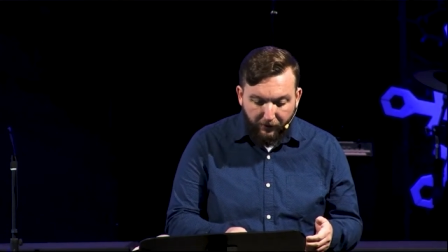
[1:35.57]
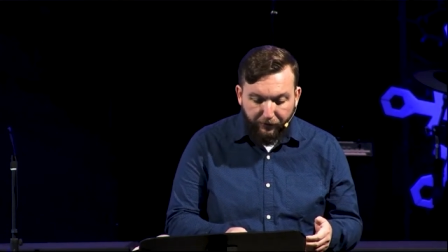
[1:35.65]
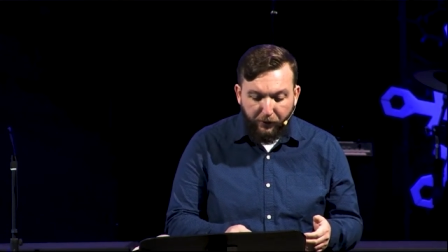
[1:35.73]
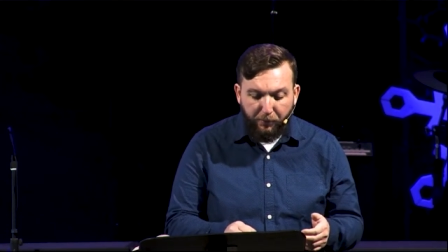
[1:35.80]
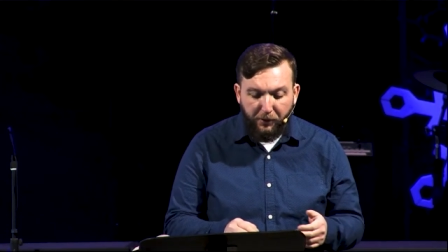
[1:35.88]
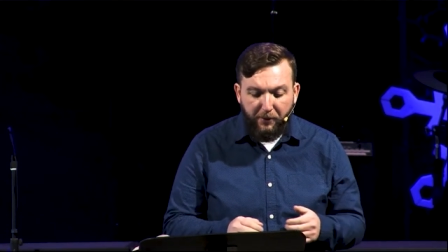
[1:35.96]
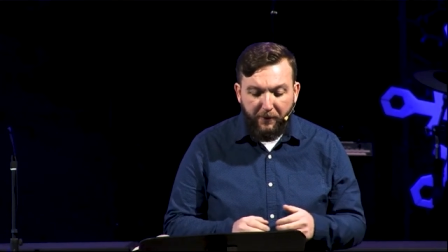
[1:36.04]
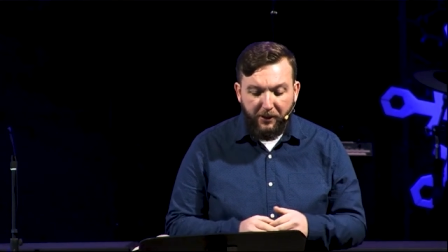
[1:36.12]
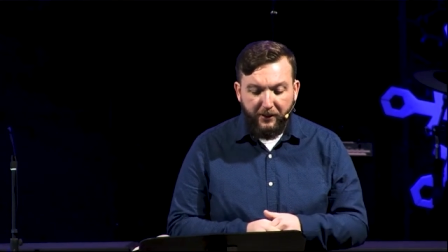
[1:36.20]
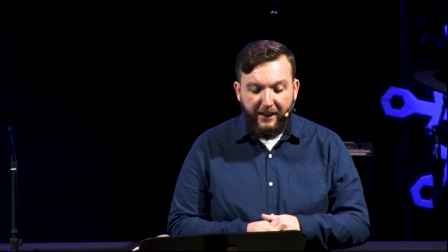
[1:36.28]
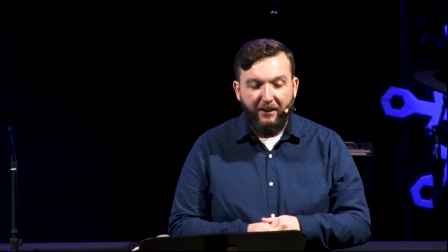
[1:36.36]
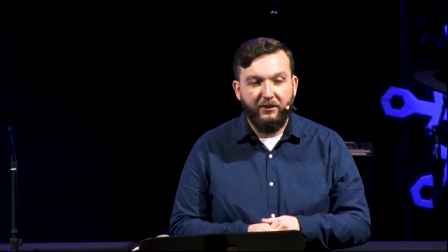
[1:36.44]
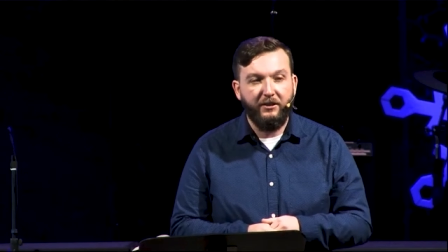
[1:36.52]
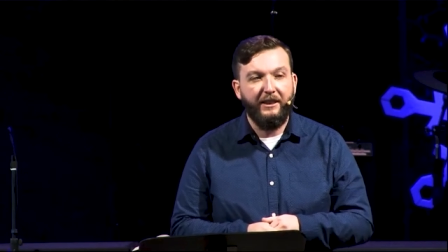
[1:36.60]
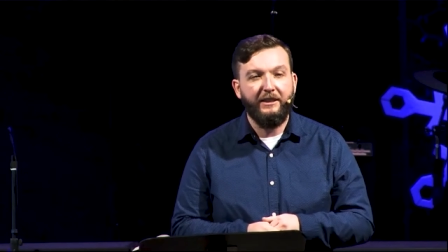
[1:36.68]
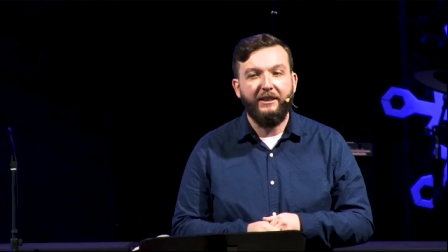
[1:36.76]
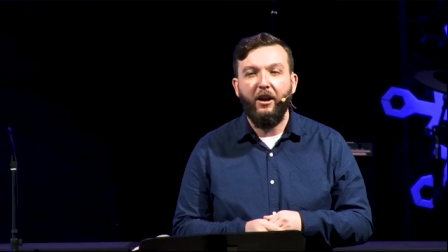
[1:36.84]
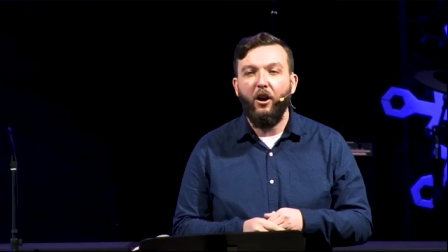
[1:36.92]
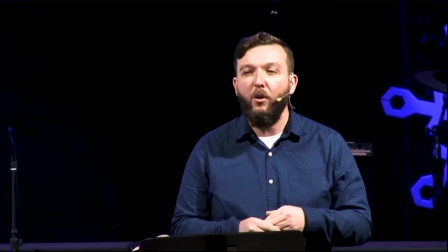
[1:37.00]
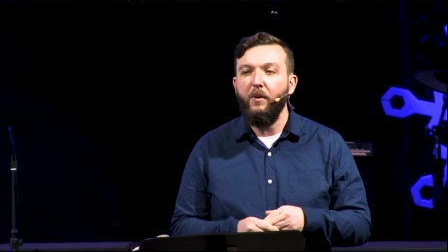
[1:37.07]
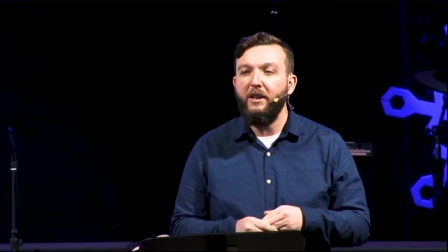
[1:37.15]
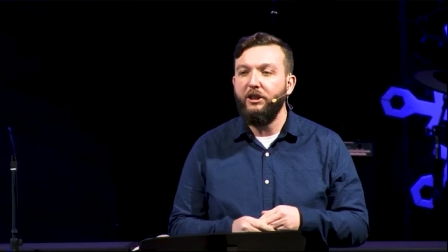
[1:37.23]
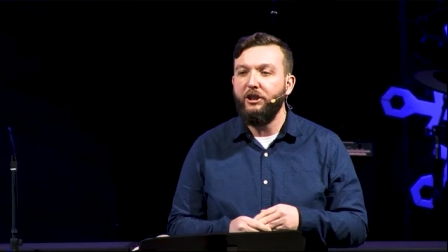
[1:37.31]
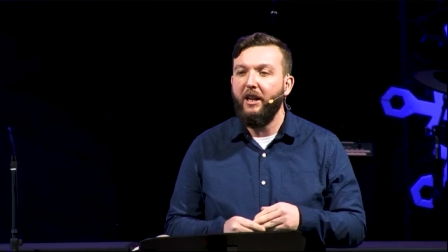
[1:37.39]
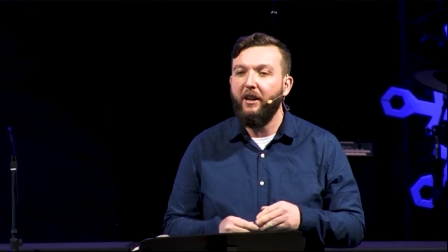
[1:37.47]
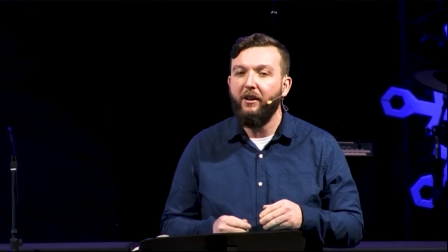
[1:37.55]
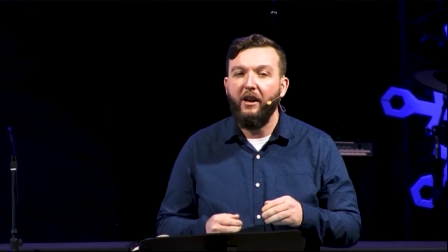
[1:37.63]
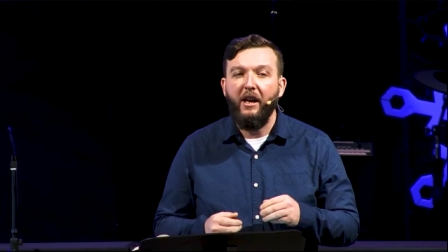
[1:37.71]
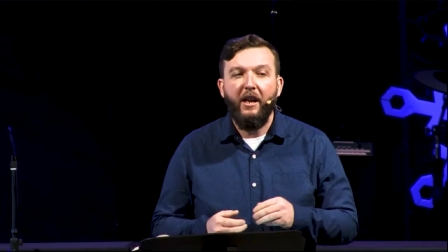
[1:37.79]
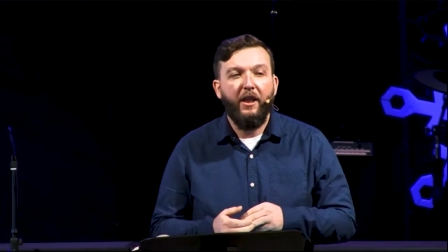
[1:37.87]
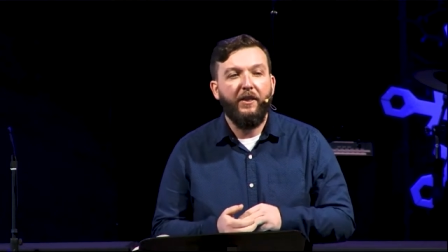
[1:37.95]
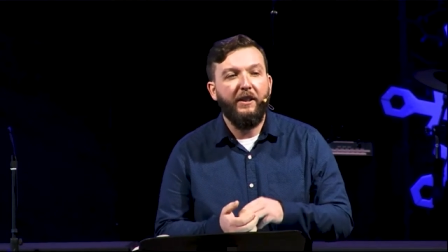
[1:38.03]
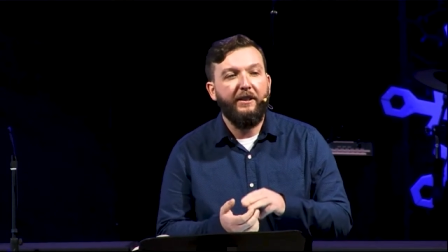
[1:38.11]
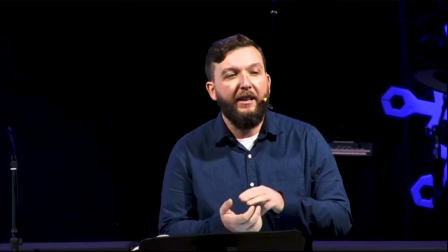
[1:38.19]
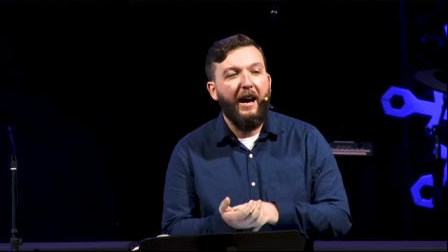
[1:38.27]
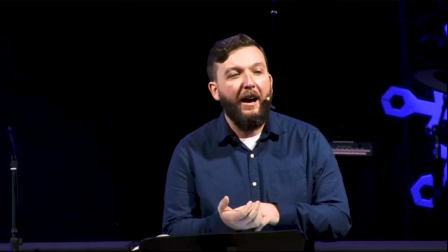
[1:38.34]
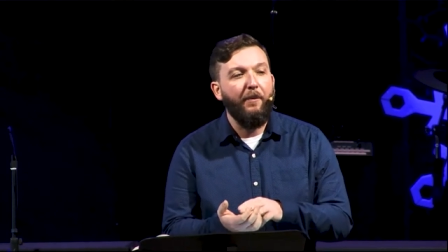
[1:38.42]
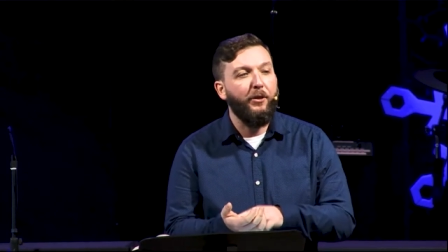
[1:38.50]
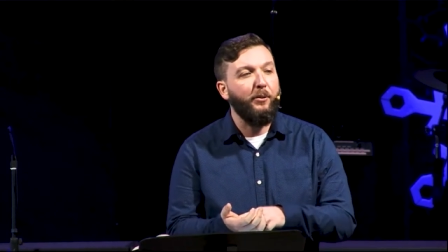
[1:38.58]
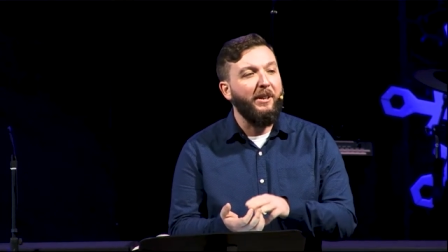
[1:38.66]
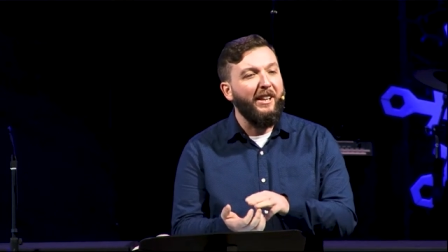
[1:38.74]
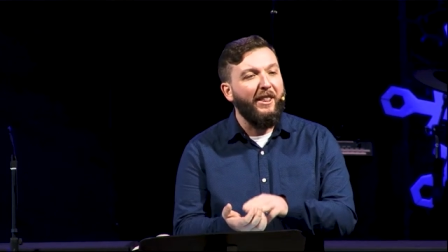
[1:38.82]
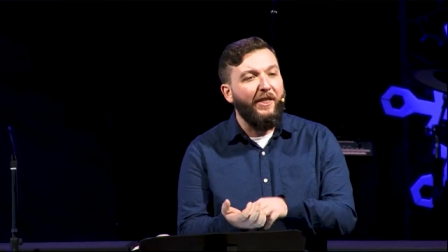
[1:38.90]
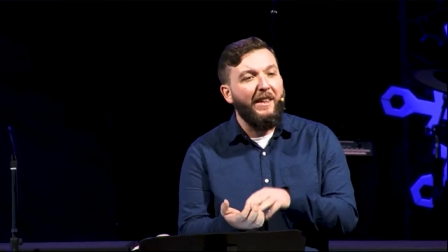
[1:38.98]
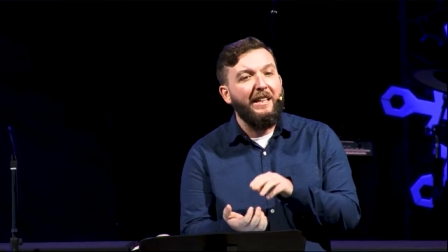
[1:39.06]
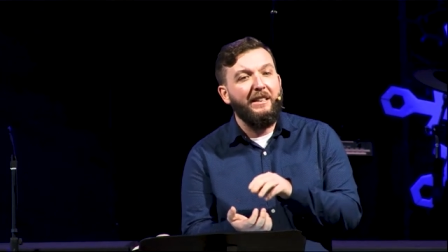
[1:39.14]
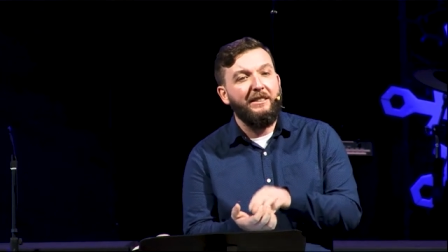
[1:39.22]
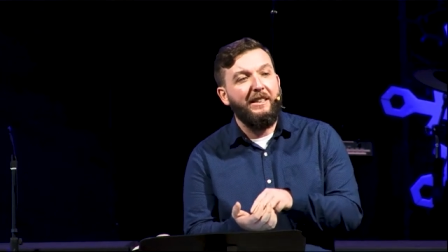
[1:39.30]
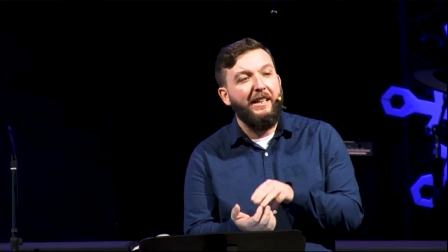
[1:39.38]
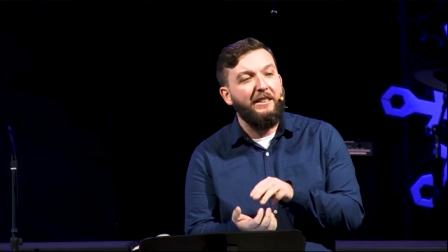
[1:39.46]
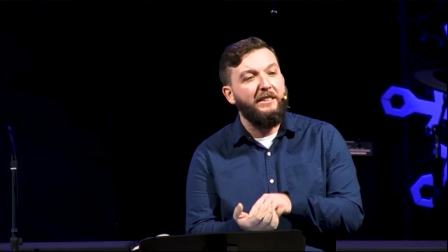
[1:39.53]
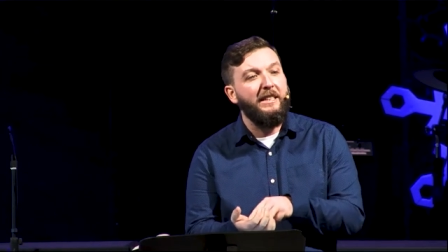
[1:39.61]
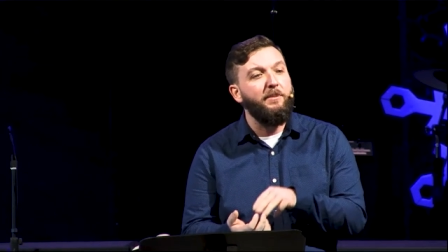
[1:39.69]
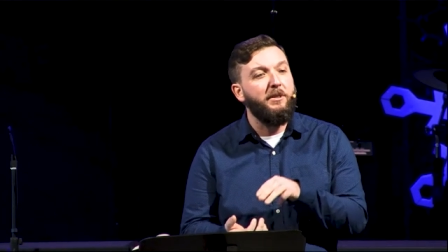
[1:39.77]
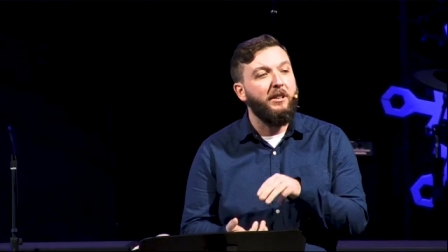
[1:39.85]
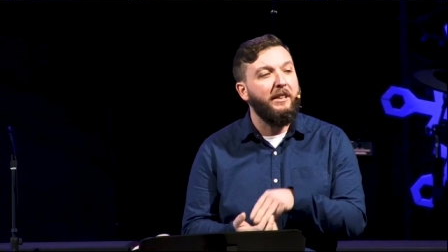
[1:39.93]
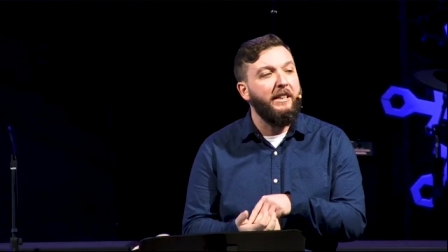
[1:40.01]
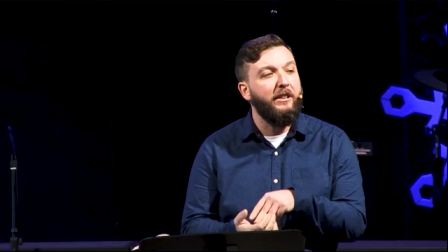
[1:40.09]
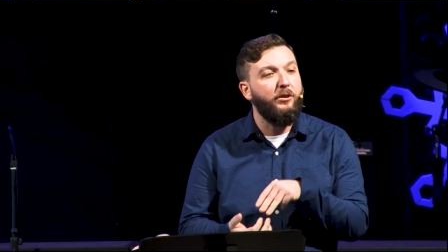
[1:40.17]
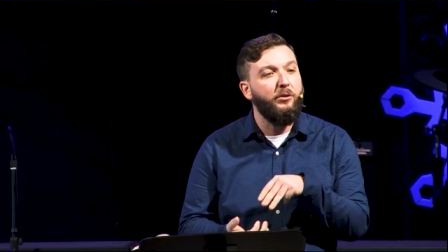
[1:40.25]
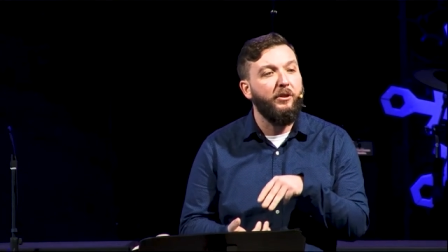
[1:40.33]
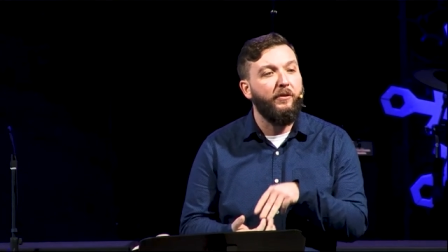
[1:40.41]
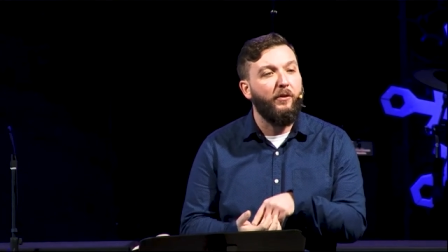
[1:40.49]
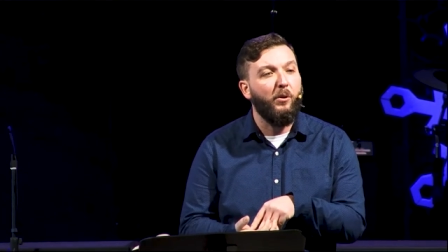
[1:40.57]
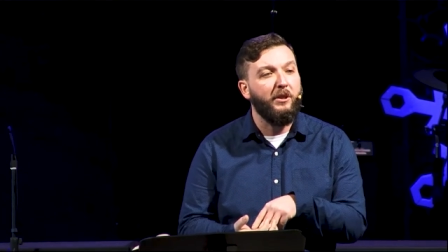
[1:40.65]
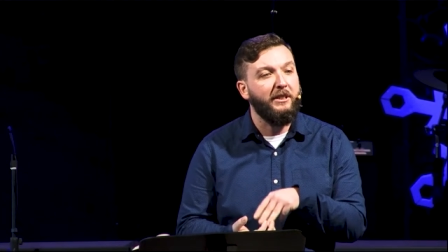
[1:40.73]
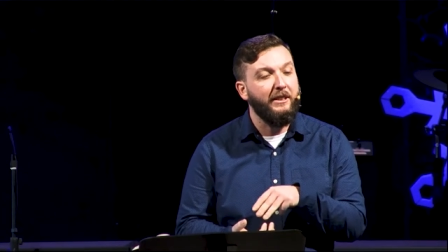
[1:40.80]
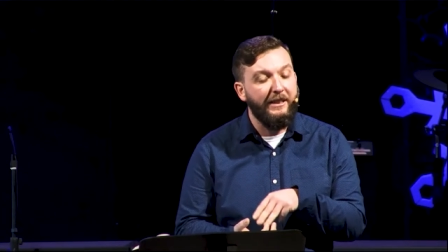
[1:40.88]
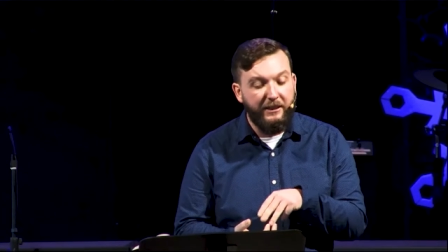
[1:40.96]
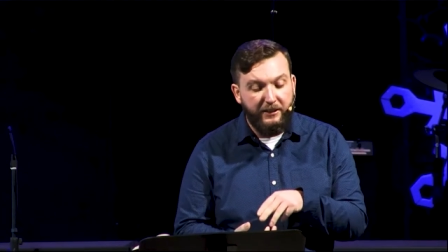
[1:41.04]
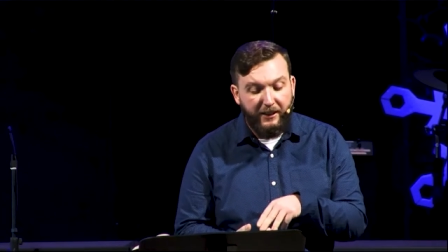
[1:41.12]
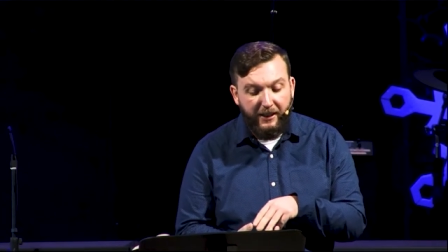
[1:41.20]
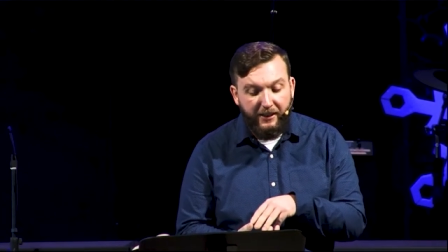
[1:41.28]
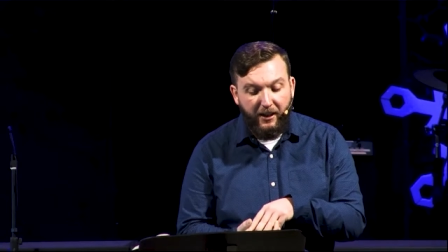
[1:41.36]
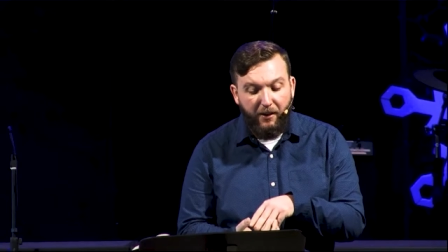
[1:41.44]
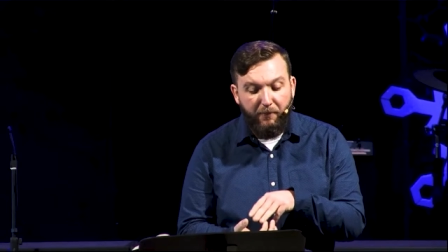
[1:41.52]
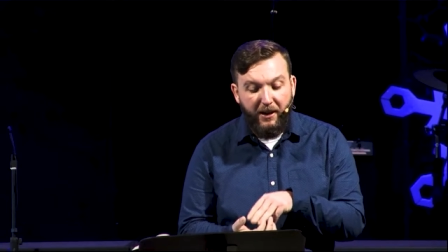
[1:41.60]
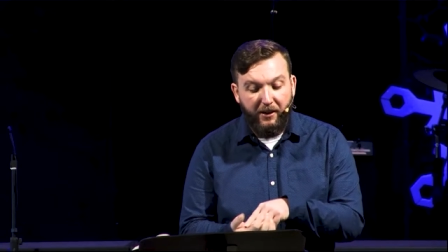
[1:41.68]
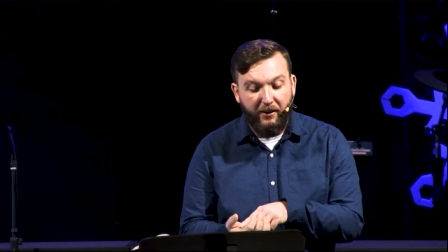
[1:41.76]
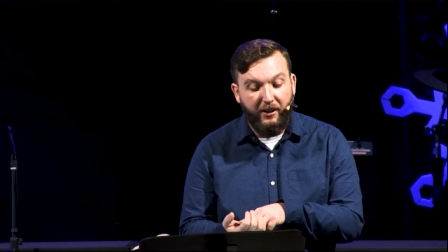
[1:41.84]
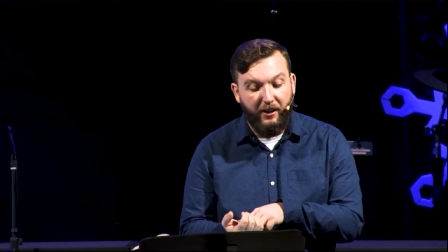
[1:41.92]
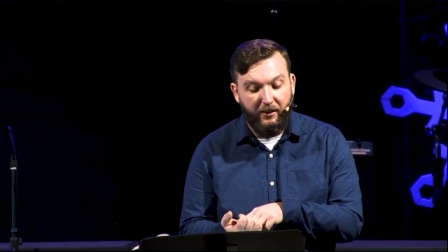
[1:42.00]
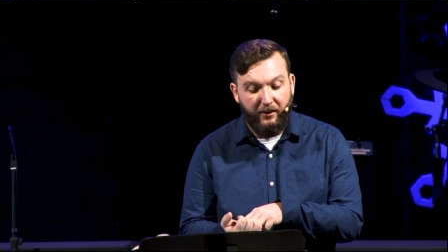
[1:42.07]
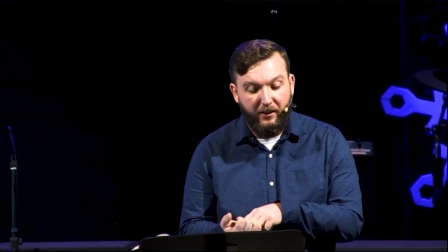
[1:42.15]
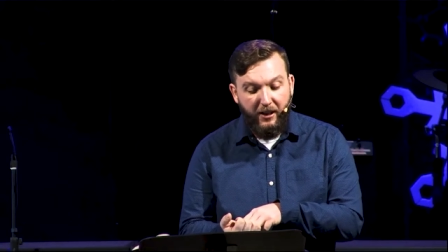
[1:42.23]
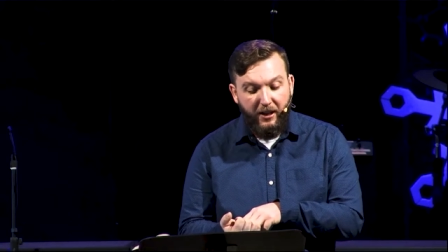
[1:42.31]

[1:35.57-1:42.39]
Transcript: for premarital counseling is I always share the top three things that seem to lead to divorce, at least in America.